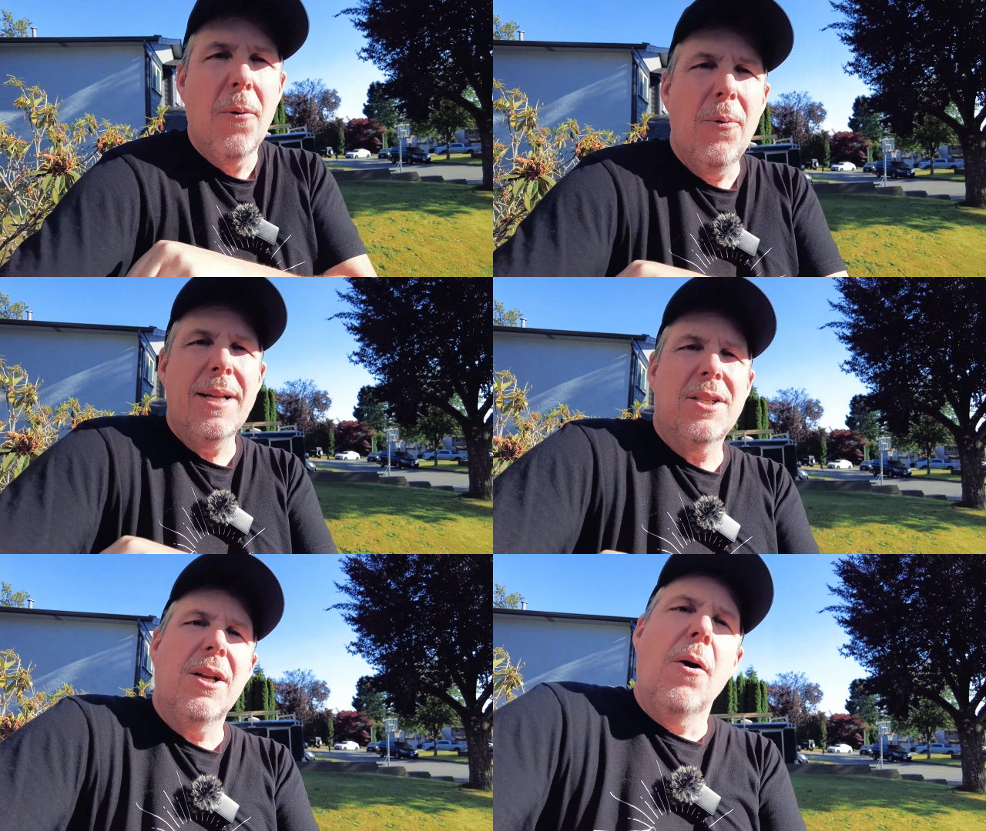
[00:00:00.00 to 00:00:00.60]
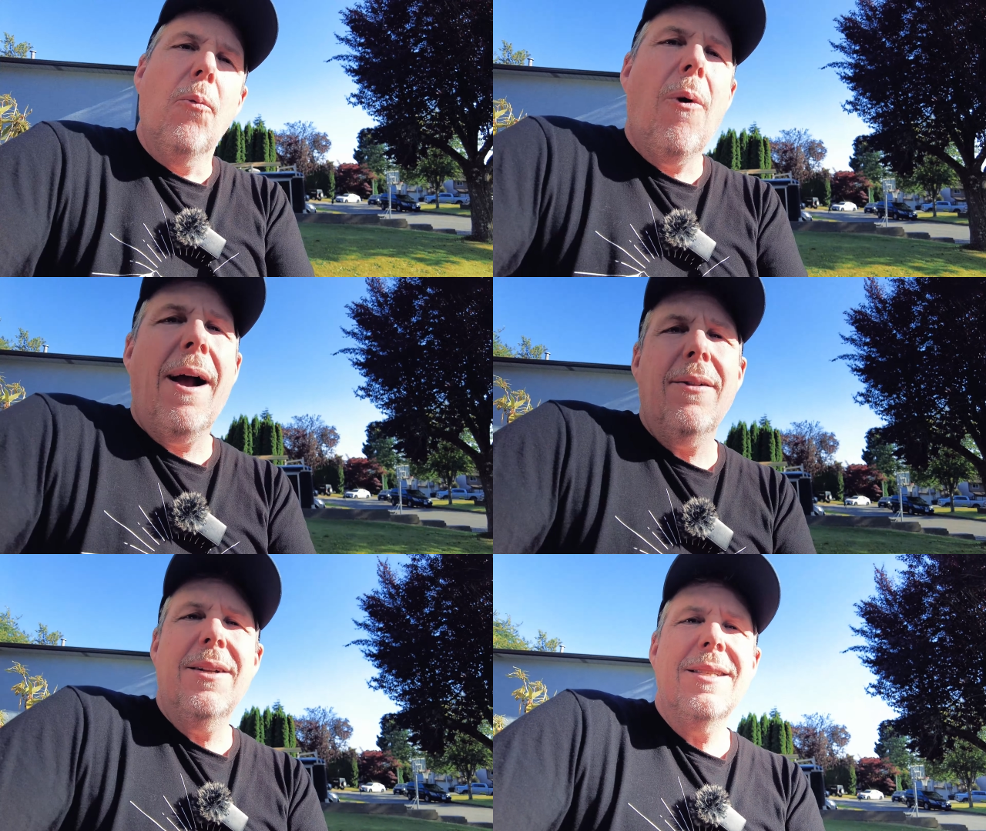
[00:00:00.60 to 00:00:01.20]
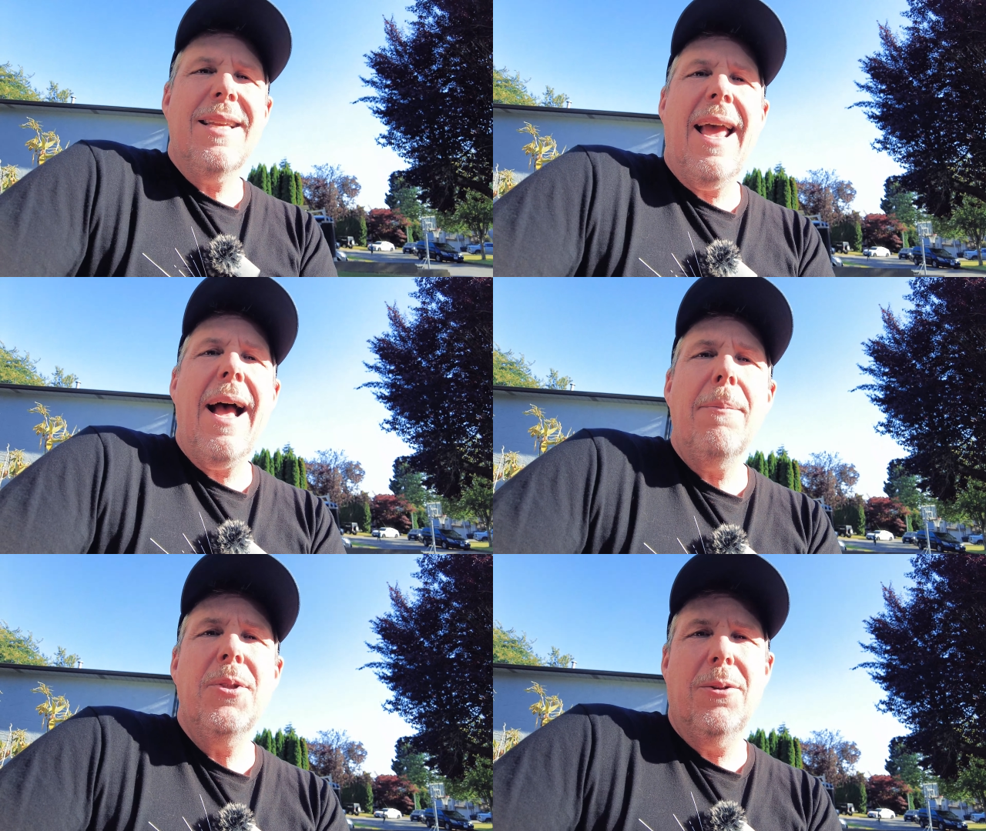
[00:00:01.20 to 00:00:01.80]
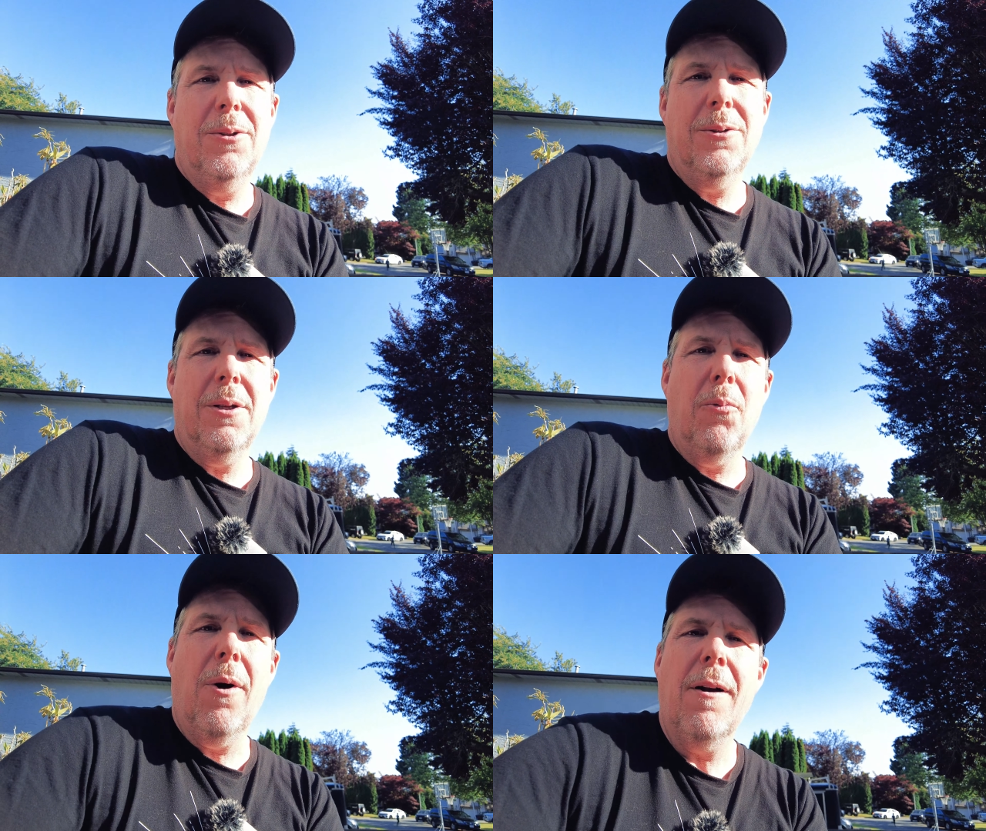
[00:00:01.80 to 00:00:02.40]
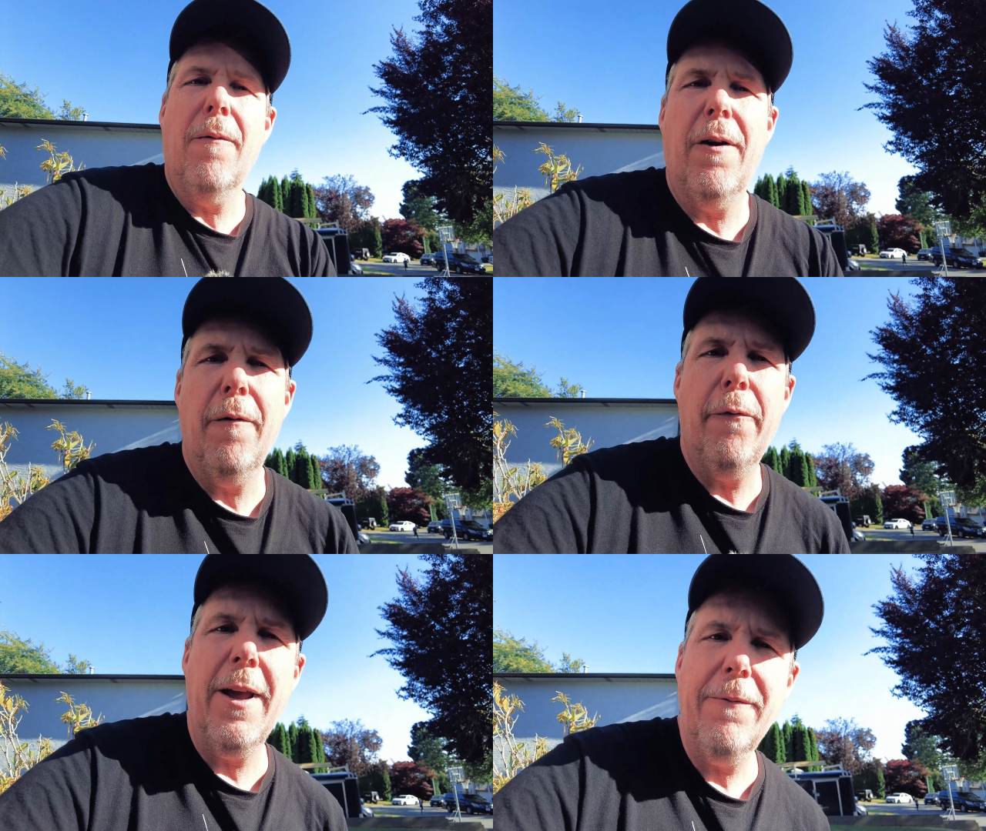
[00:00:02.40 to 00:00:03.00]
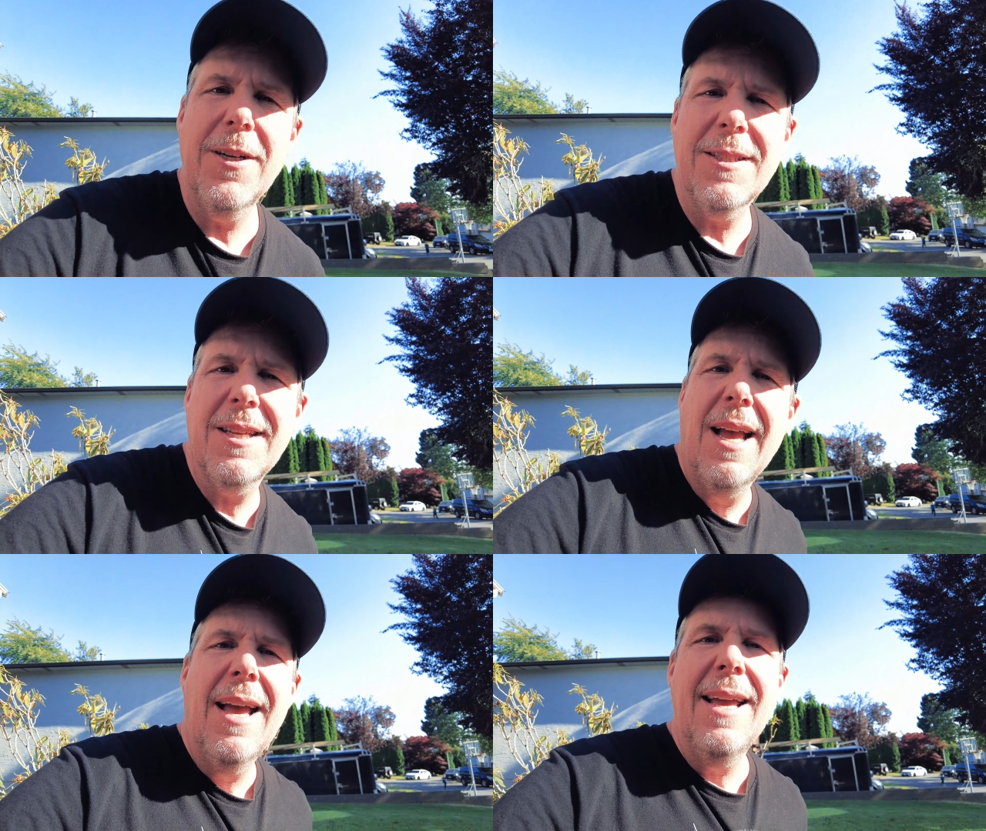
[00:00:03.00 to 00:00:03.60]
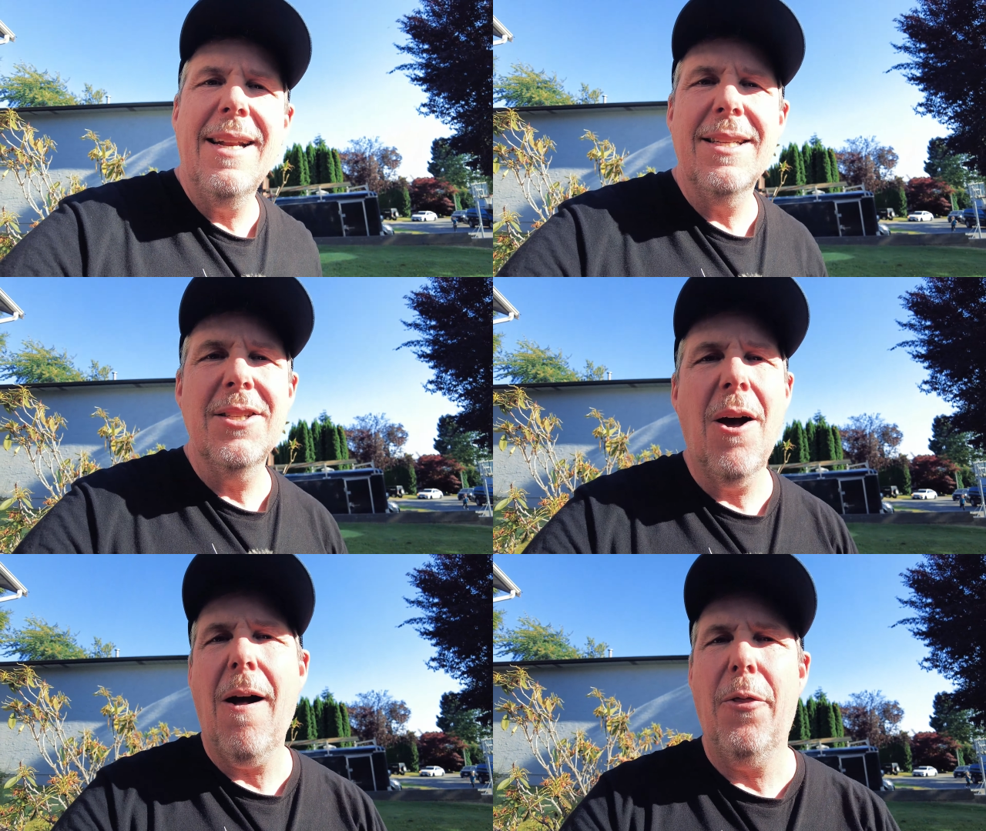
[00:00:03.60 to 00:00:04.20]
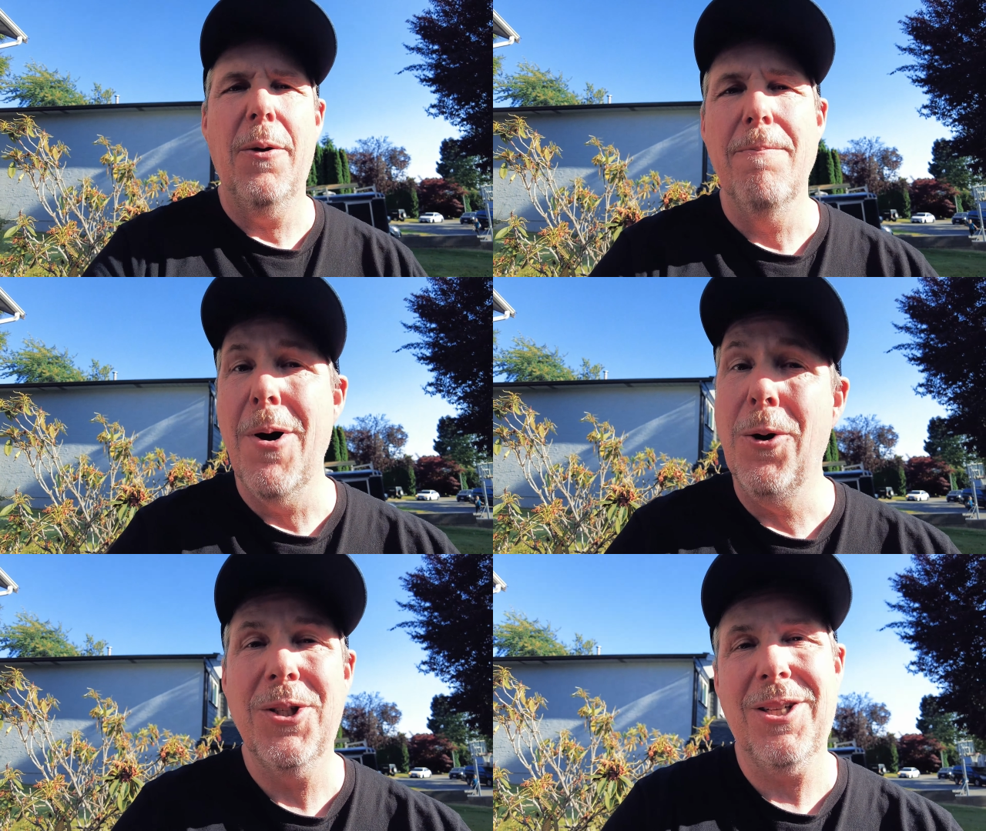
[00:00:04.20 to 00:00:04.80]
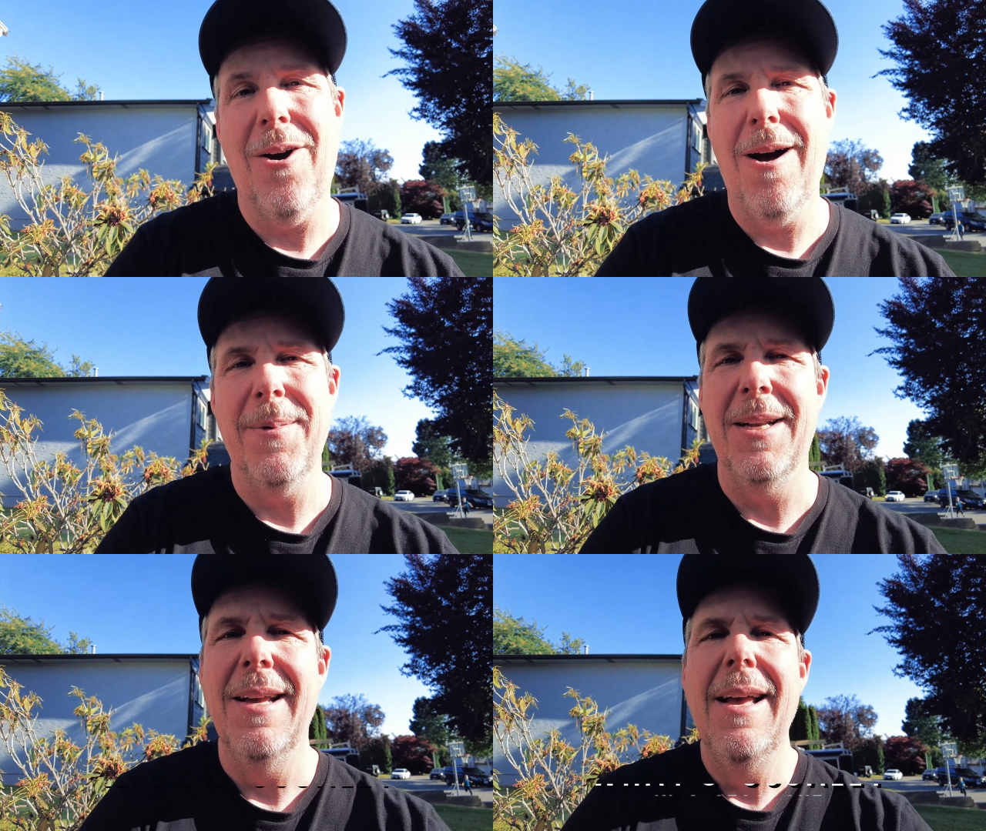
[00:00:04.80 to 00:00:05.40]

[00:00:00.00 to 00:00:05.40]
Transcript: which while it is absolutely one of our favorites, it is not the most common.